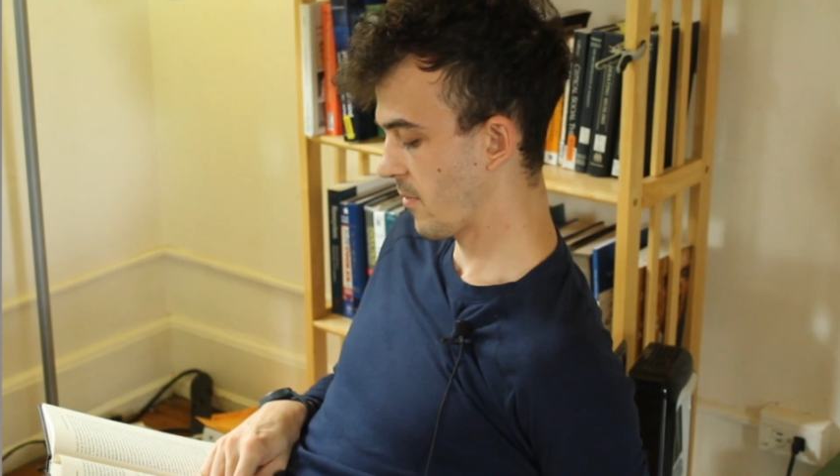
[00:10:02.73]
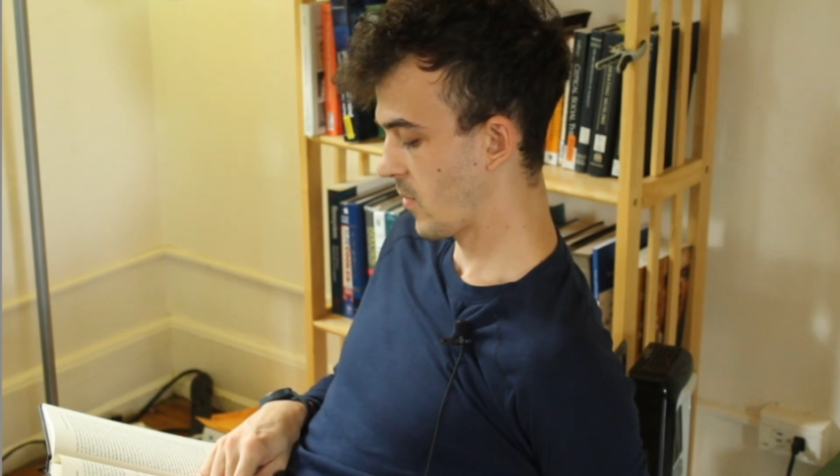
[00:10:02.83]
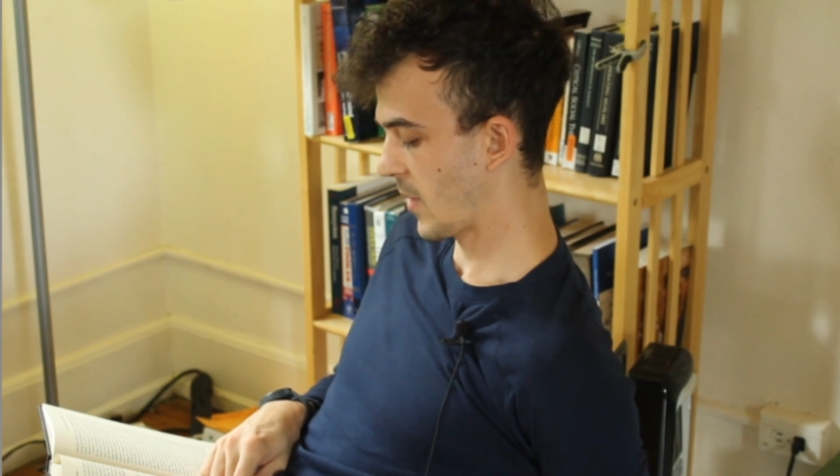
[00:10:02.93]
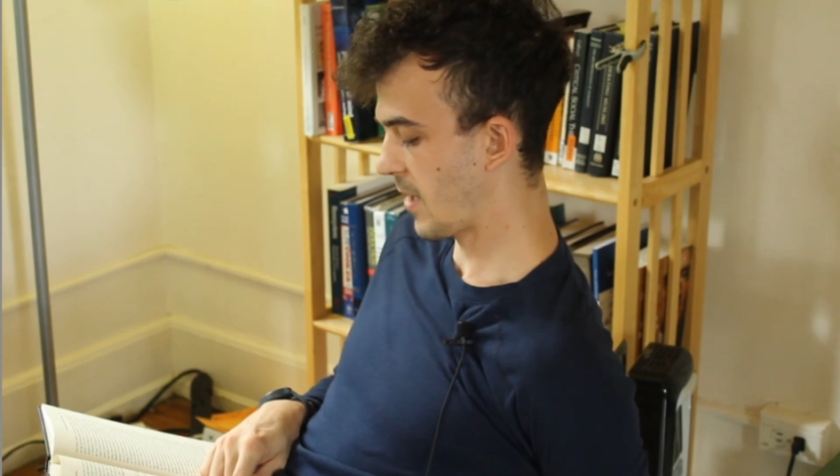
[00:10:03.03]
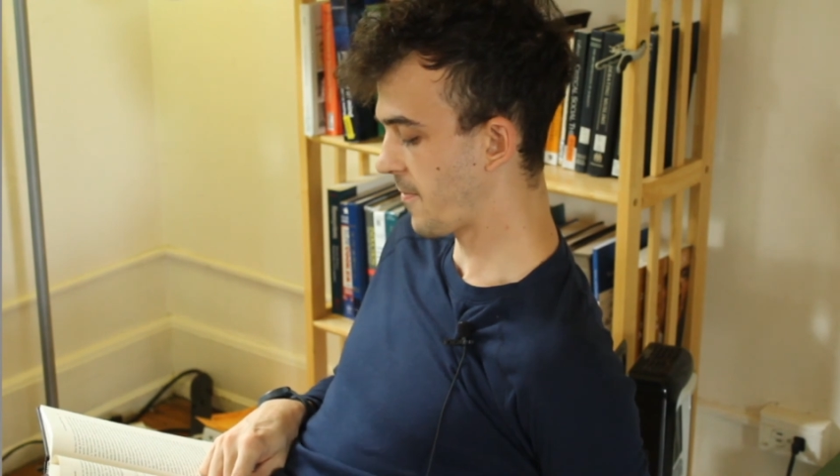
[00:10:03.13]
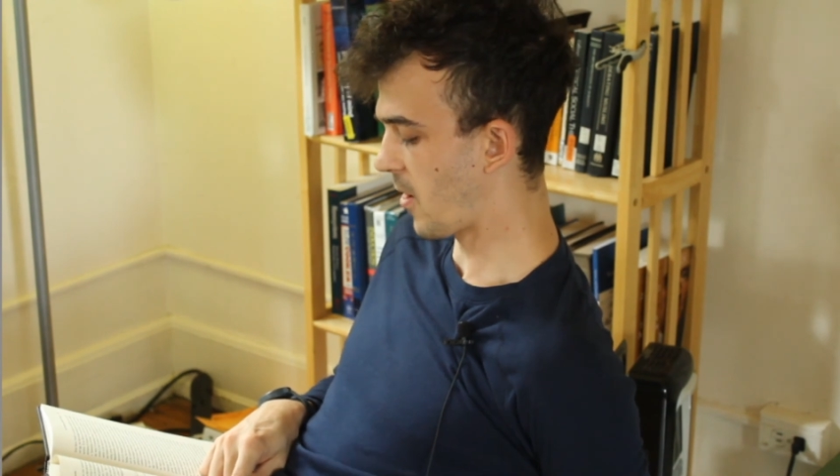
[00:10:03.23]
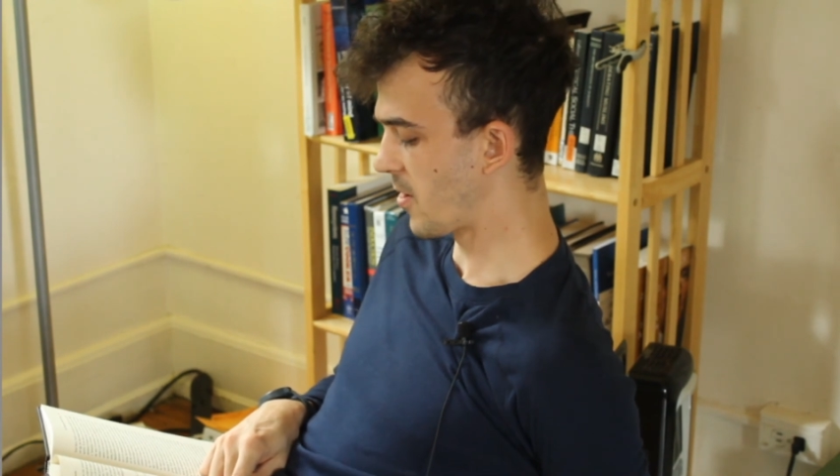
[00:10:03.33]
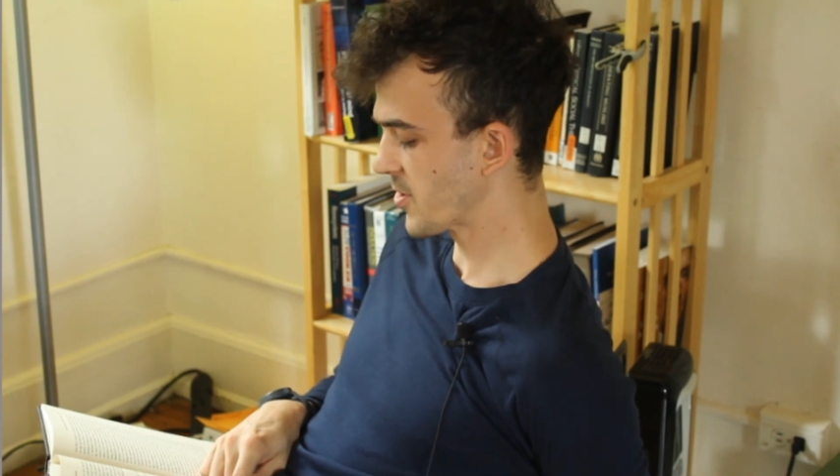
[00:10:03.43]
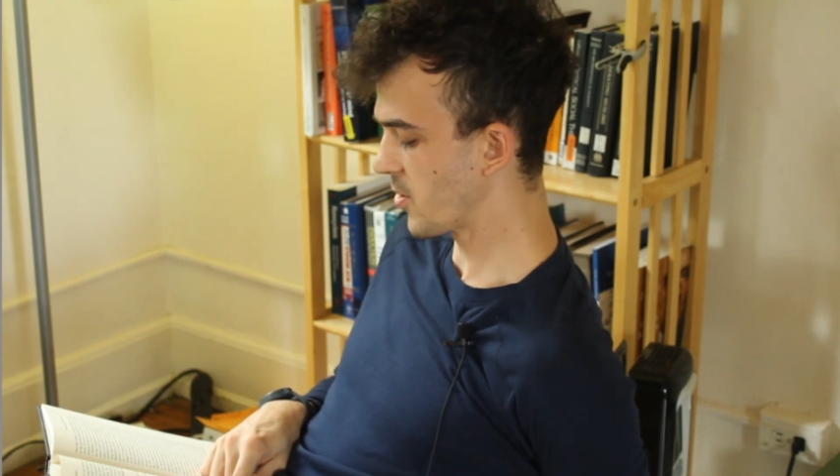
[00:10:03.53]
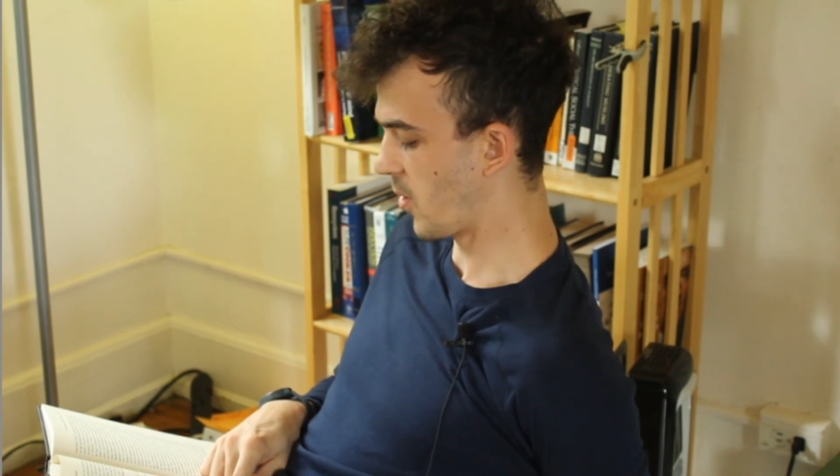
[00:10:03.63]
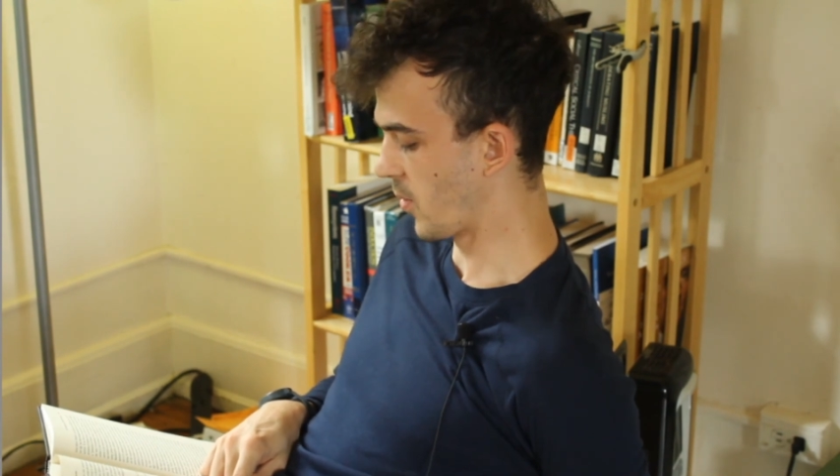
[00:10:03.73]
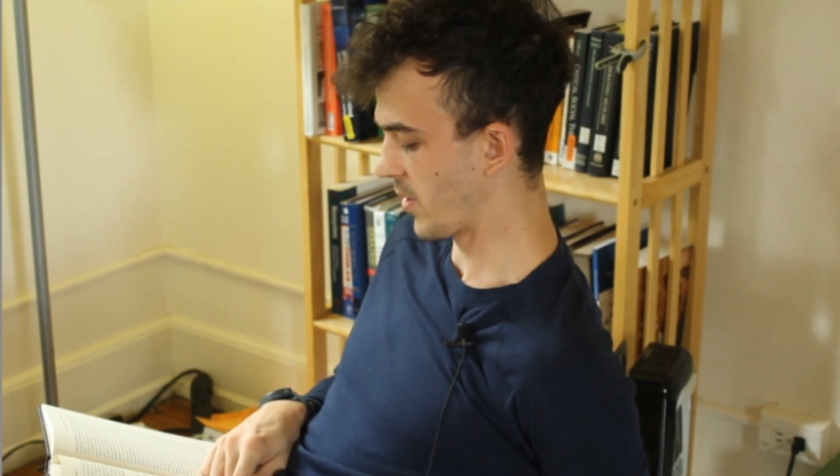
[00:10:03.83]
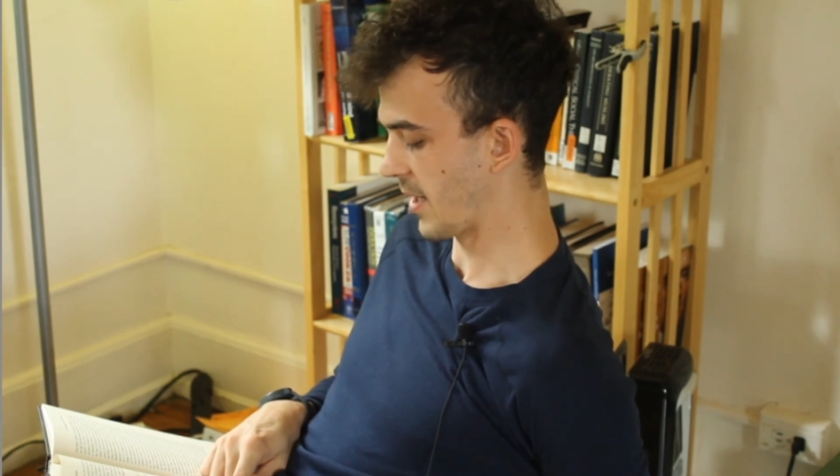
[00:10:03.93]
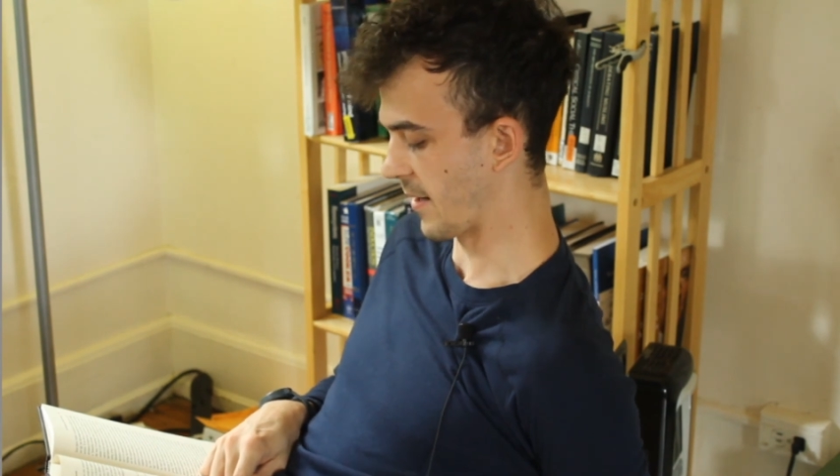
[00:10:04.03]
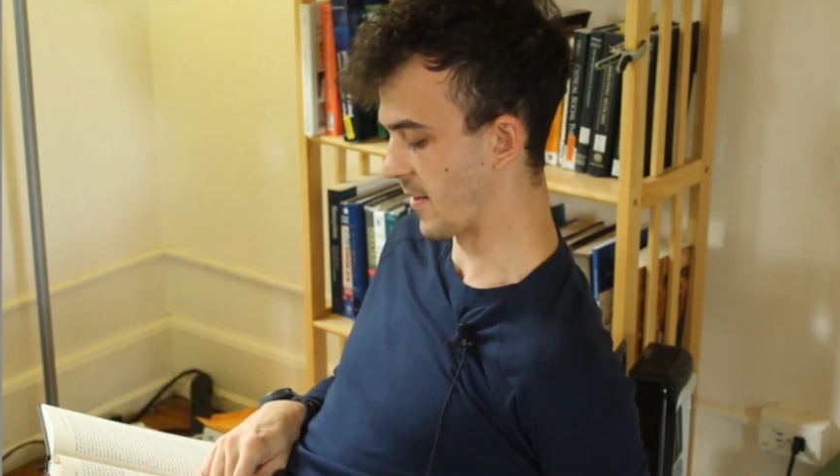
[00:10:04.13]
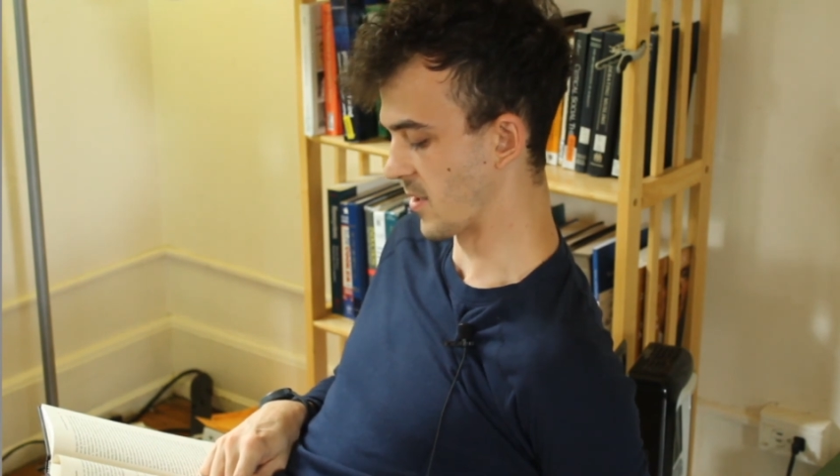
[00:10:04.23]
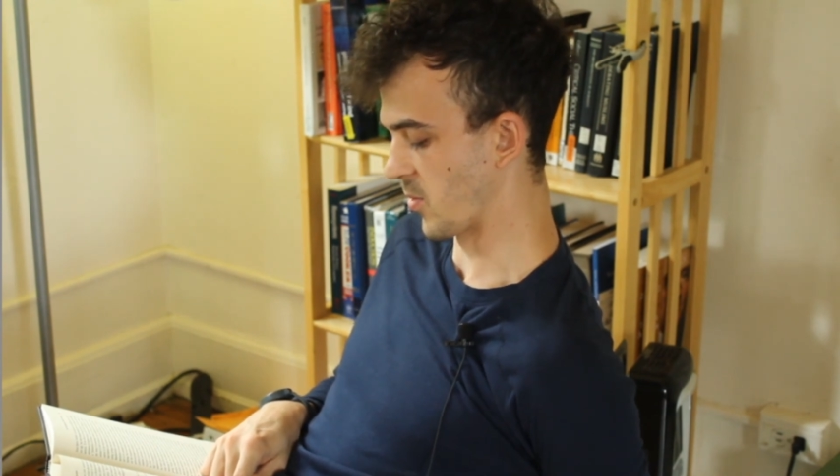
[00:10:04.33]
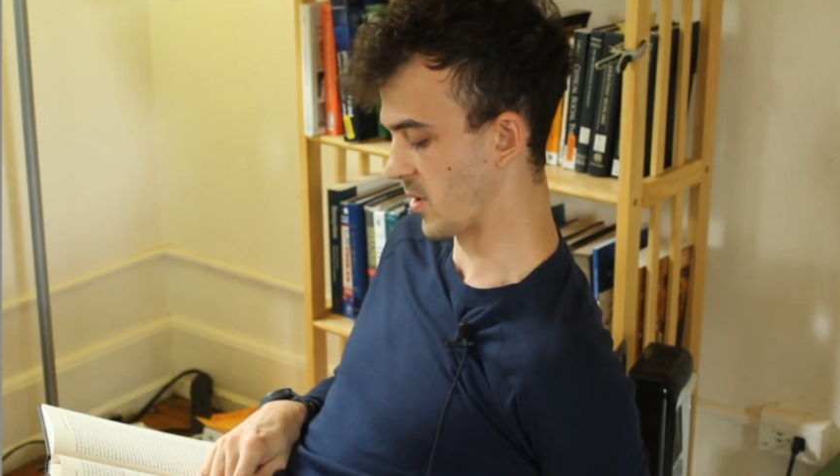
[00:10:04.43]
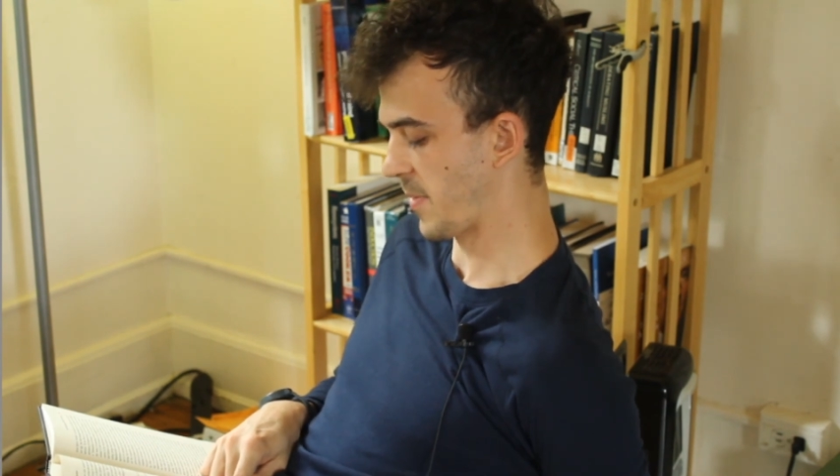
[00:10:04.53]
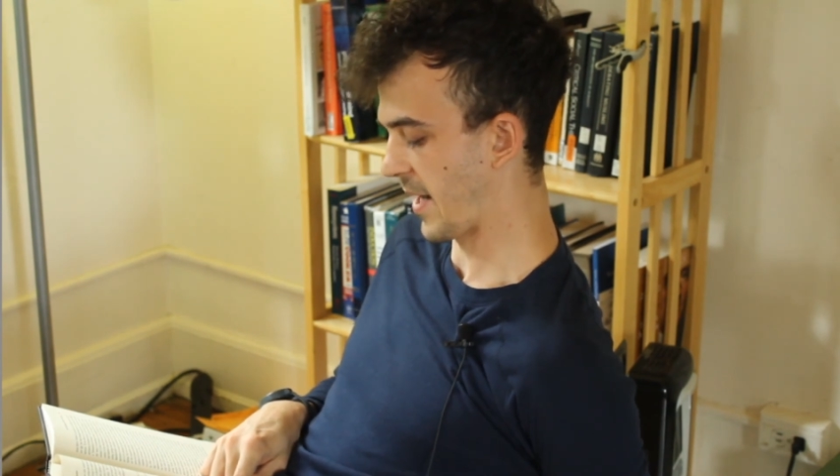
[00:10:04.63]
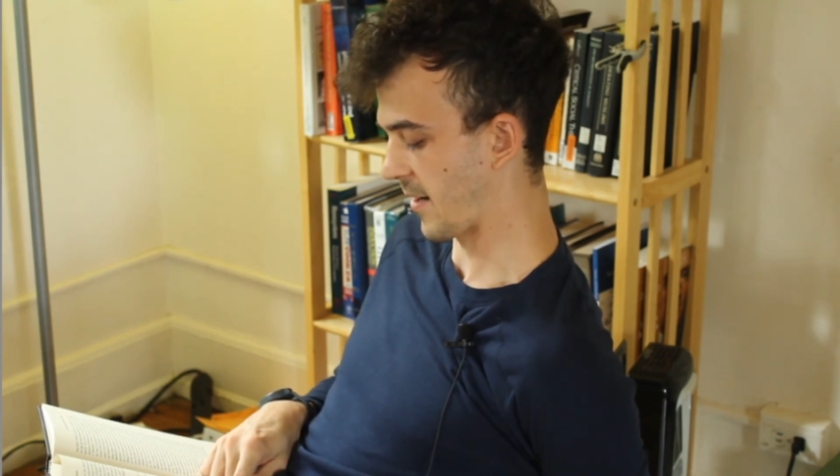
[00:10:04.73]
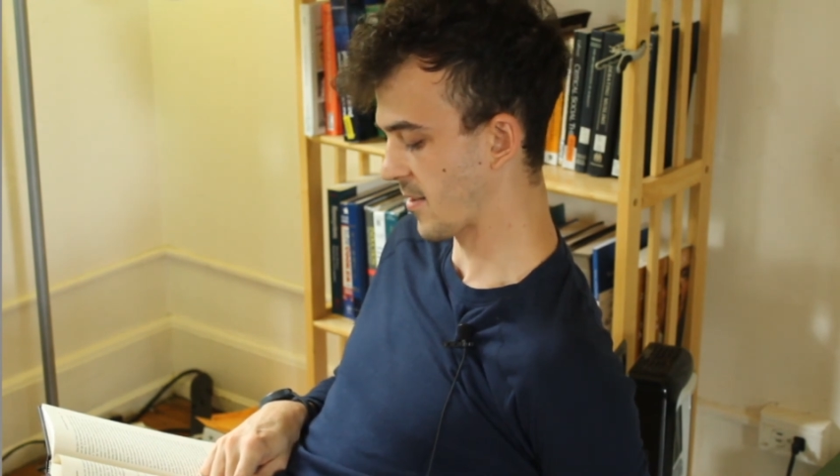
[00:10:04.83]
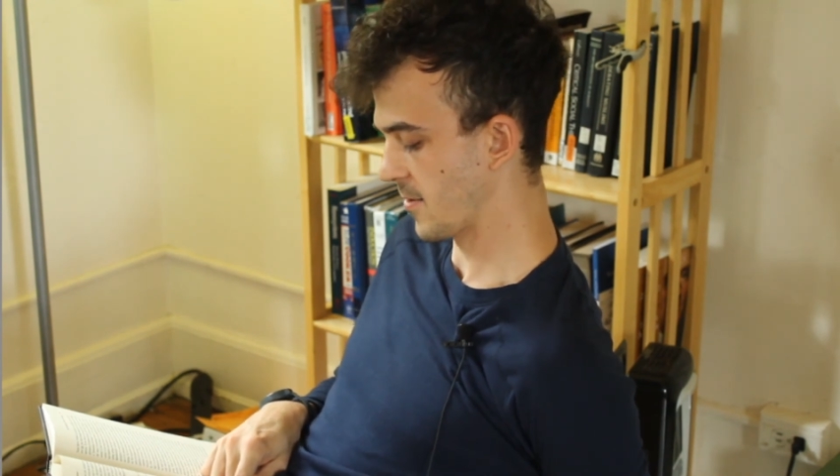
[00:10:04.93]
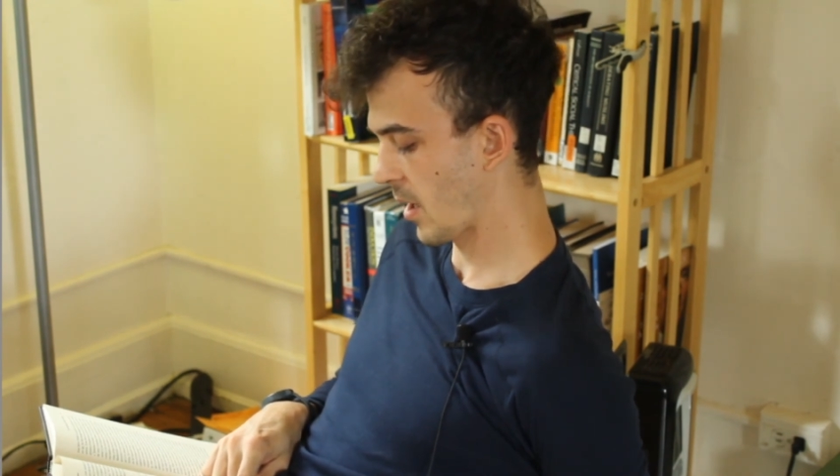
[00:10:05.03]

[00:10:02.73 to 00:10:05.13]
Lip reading: if also only in this respect,